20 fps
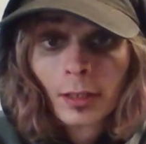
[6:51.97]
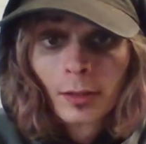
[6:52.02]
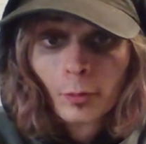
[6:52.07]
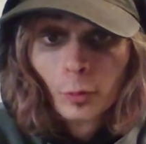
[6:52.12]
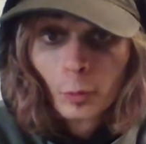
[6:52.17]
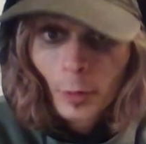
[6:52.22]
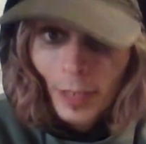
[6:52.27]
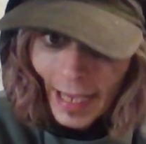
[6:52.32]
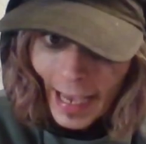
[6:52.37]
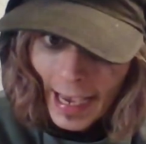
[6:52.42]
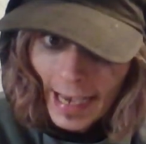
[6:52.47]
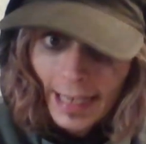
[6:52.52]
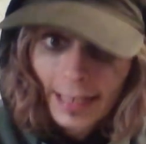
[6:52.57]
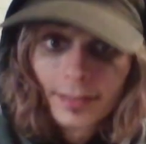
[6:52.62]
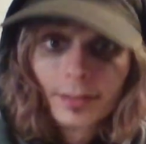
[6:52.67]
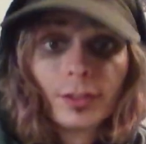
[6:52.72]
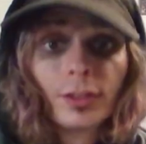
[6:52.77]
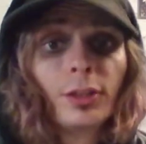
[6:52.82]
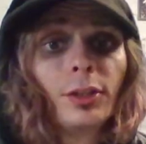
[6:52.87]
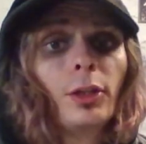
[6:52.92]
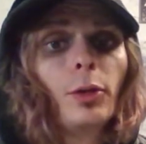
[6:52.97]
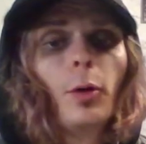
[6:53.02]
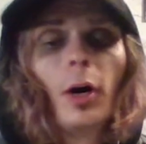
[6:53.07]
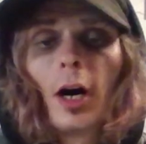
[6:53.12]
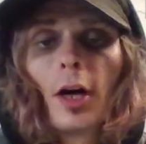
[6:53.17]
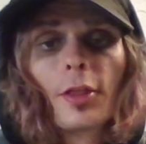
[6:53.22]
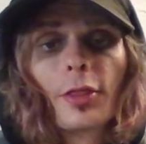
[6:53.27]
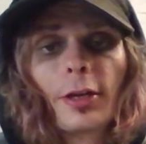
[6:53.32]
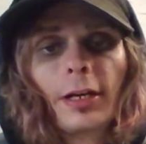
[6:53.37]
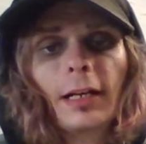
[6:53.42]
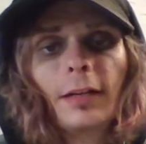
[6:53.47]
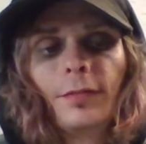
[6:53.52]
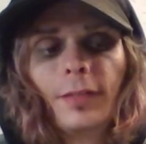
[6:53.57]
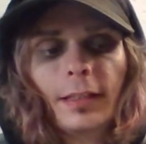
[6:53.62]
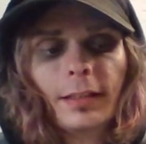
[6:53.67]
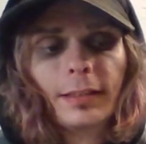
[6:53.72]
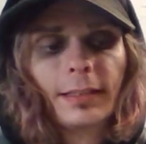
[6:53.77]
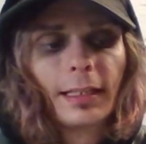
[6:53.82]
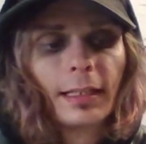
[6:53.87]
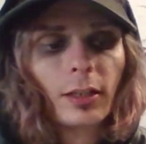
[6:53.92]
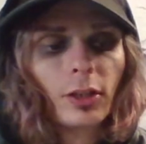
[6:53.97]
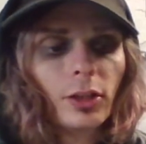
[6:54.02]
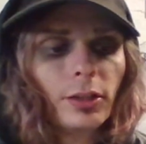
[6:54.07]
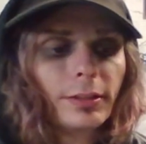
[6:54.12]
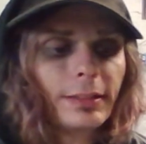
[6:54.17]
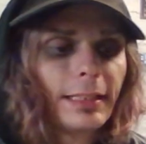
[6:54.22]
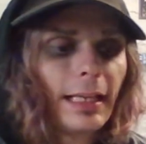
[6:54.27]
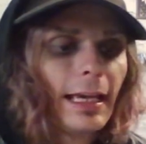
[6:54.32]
reacts to all three of his singles,